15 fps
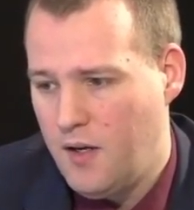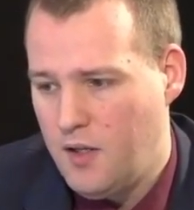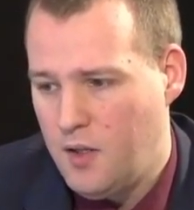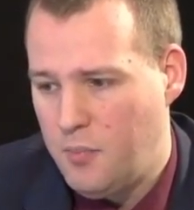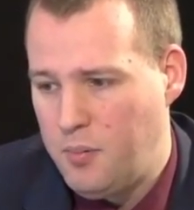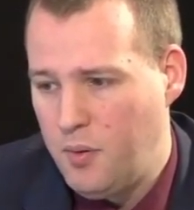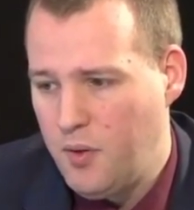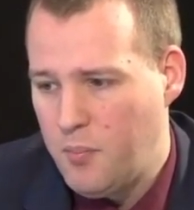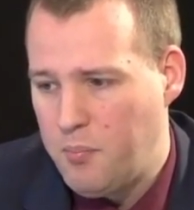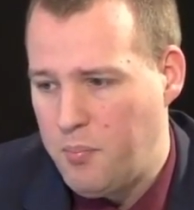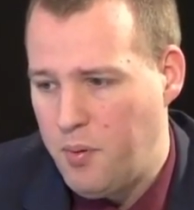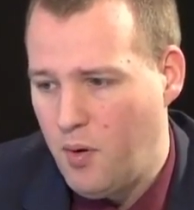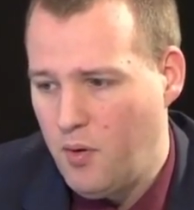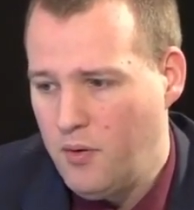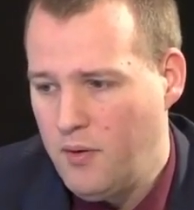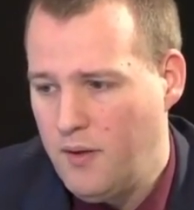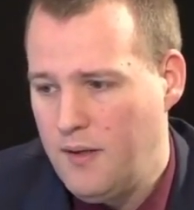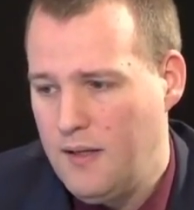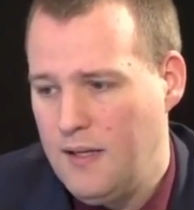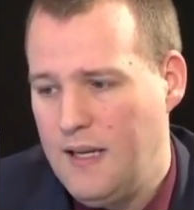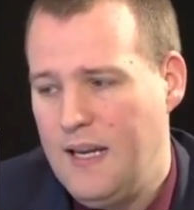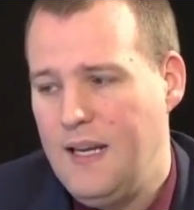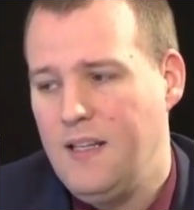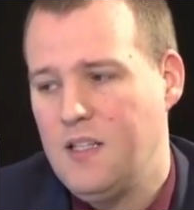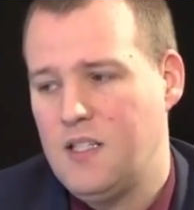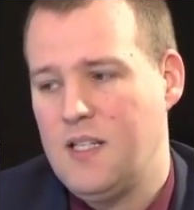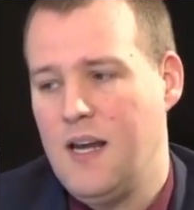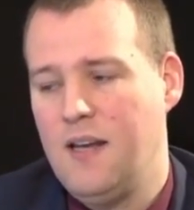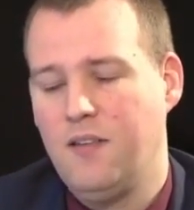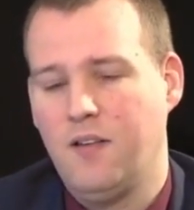You put a pawn in the
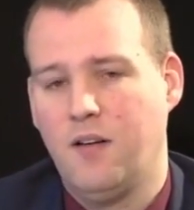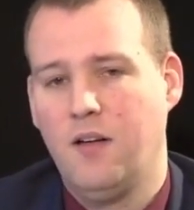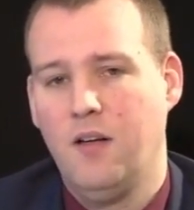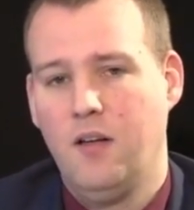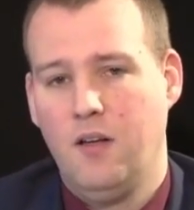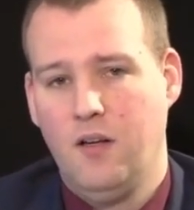center.